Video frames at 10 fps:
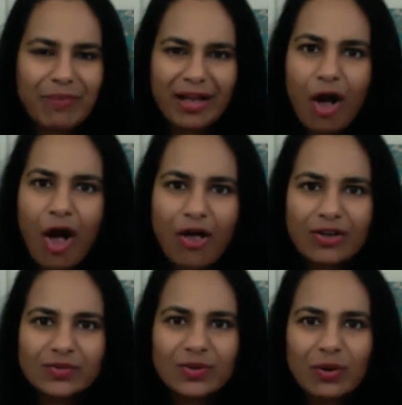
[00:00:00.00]

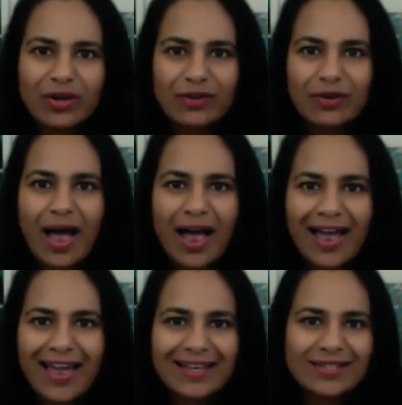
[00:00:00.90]
calls with one of you
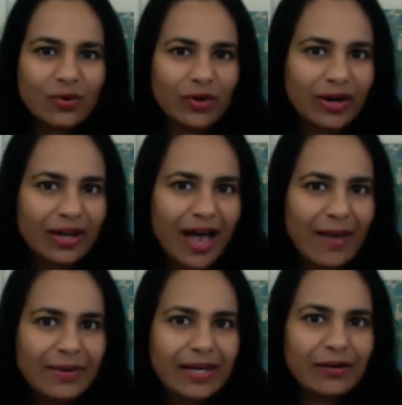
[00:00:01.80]
guys, or
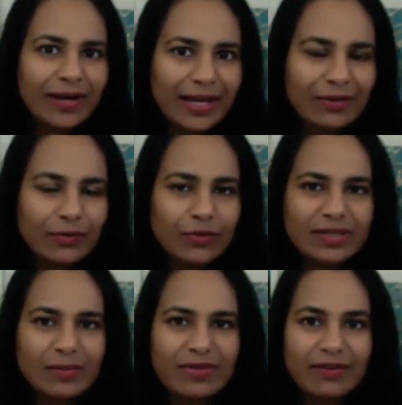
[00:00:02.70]
I'm hearing it through
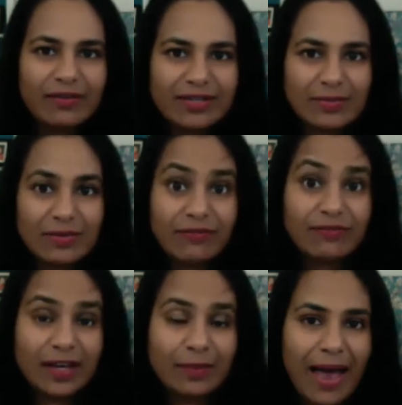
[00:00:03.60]
some of the
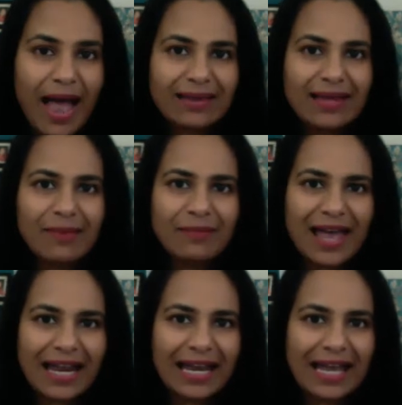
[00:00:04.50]
feedback that I'm
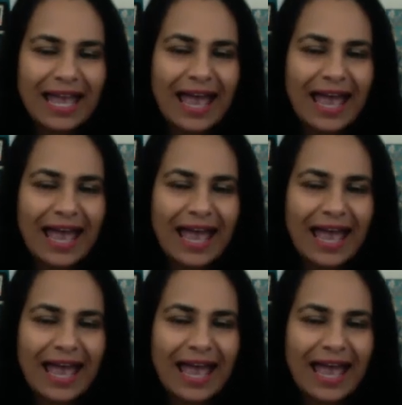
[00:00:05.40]
getting.